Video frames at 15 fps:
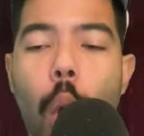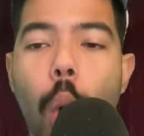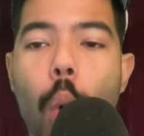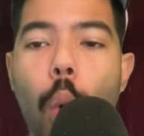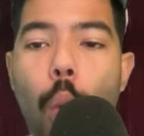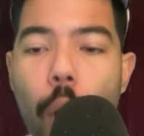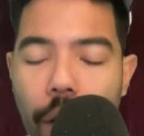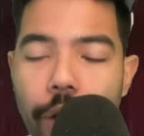
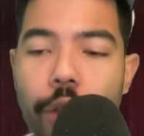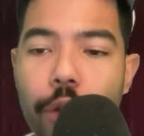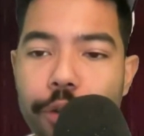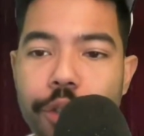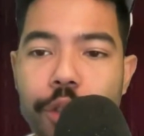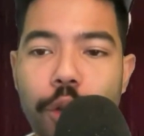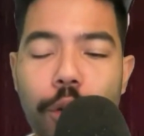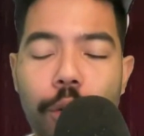one of those
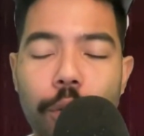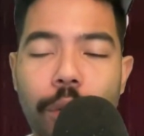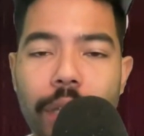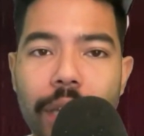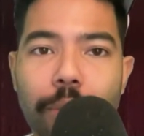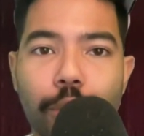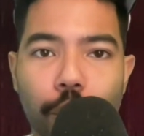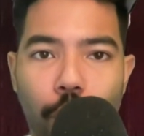two
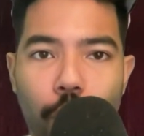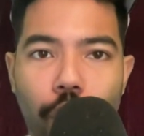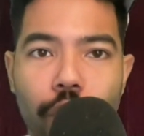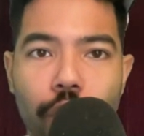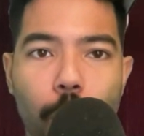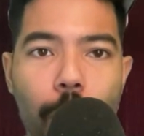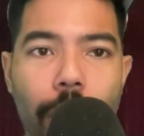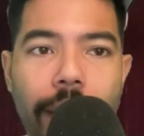teams are going
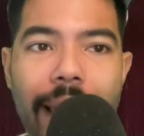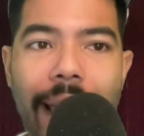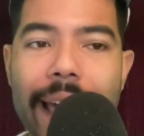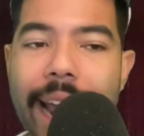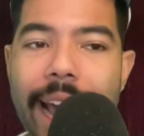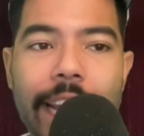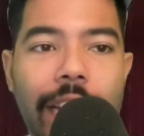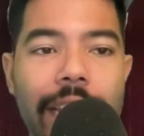to win. And
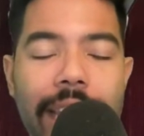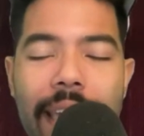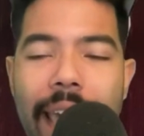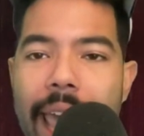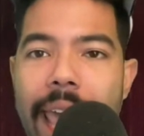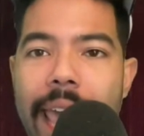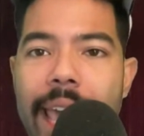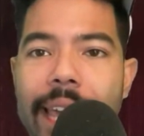I
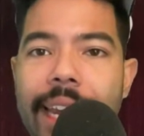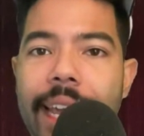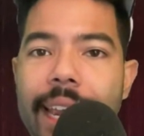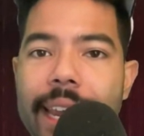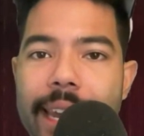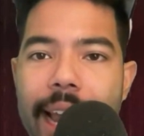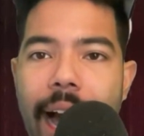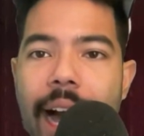
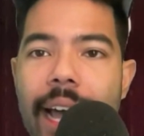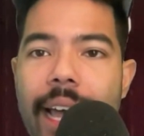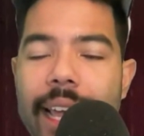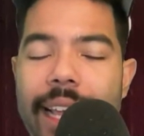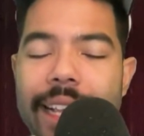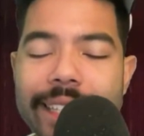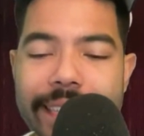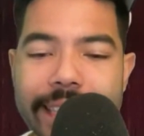cannot
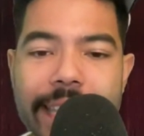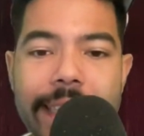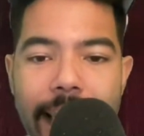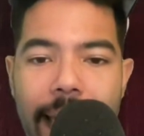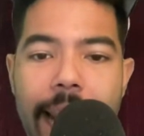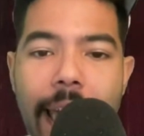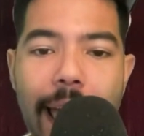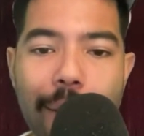see
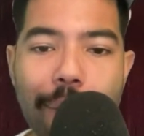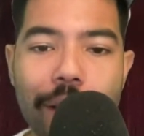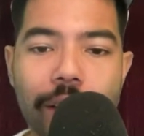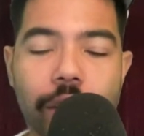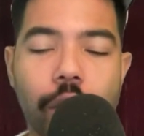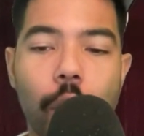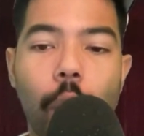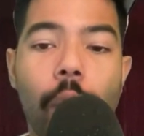that happen.
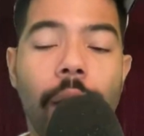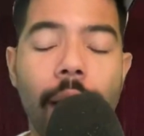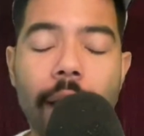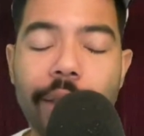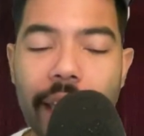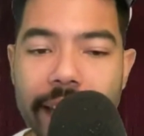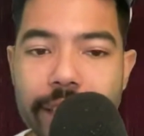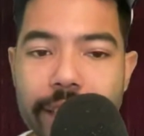So
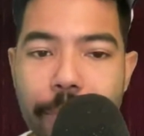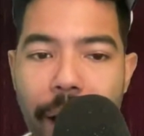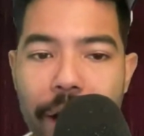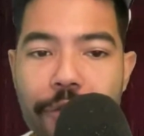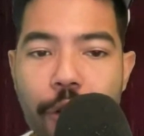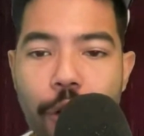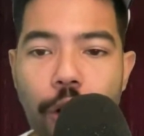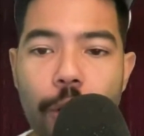that is by
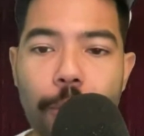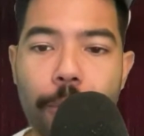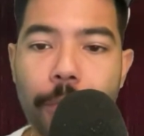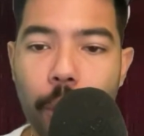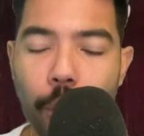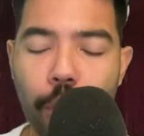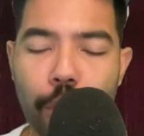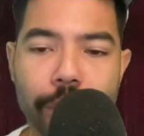far the
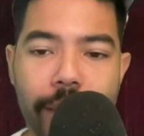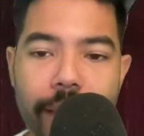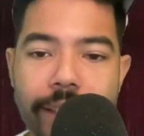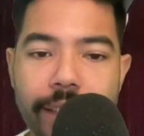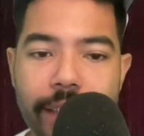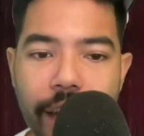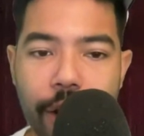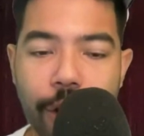worst case
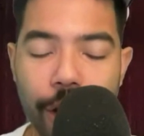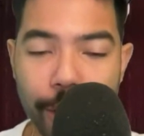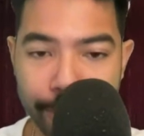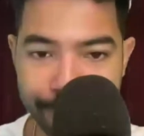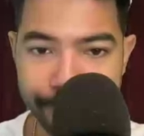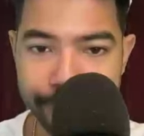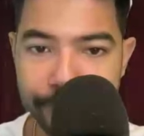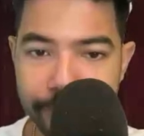scenario.
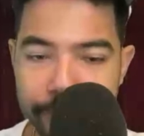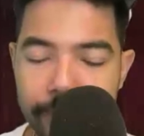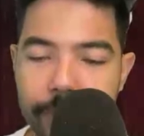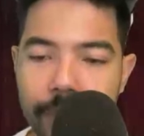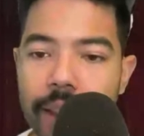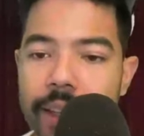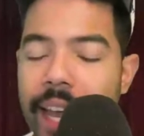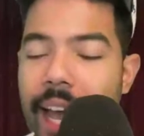
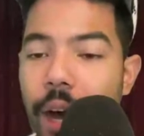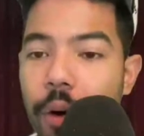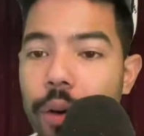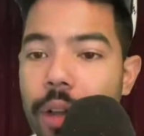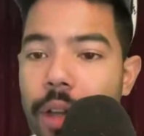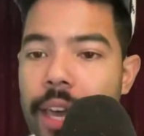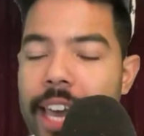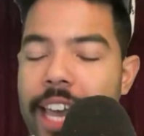Now,
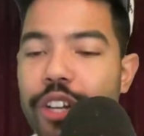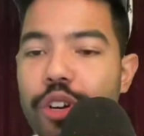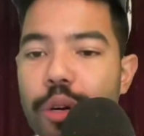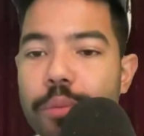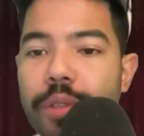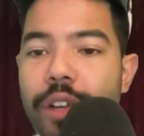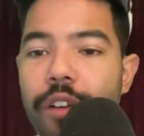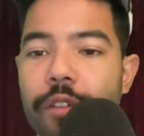in
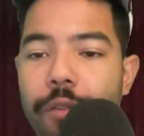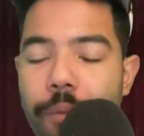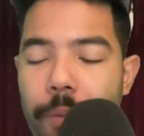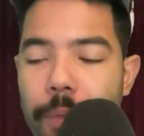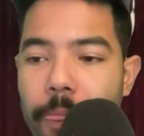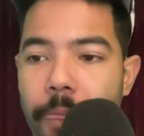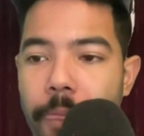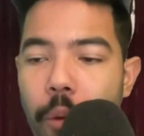terms of
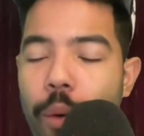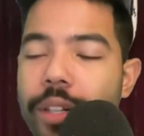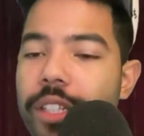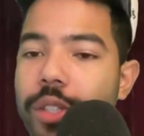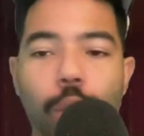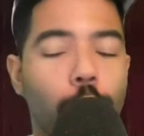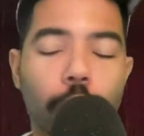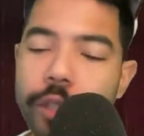what's
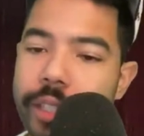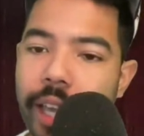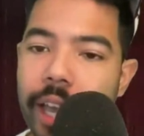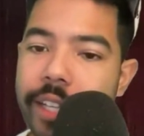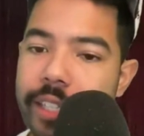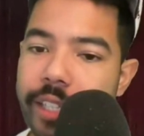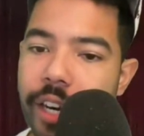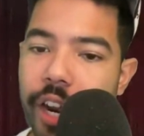the worst
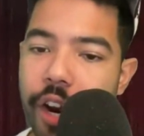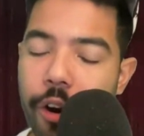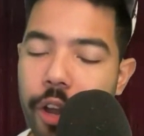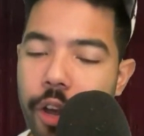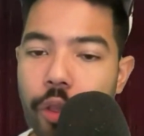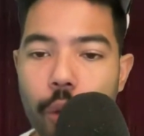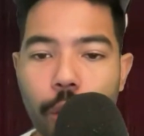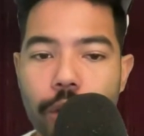case
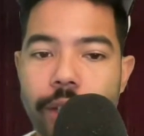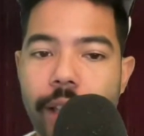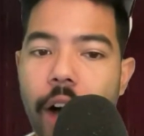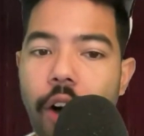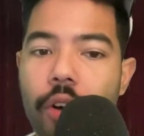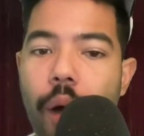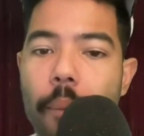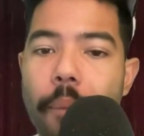scenario, the worst
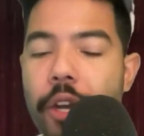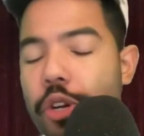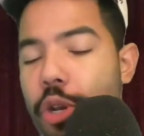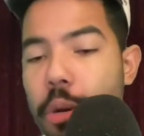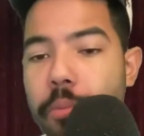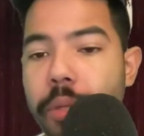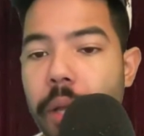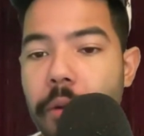outcome in
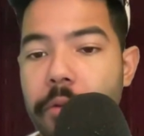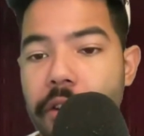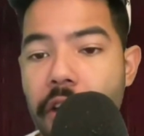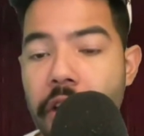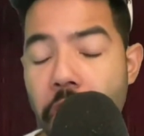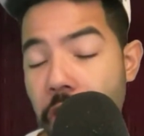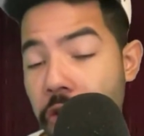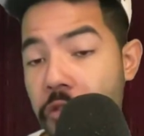terms of
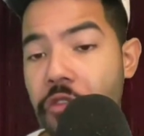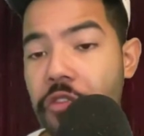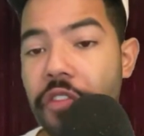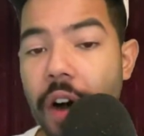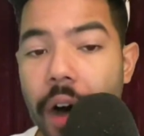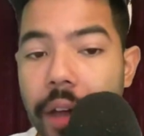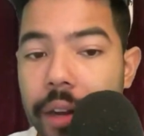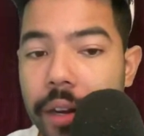
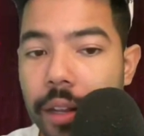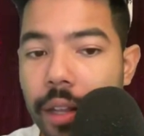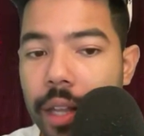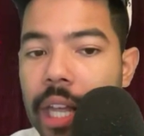fun,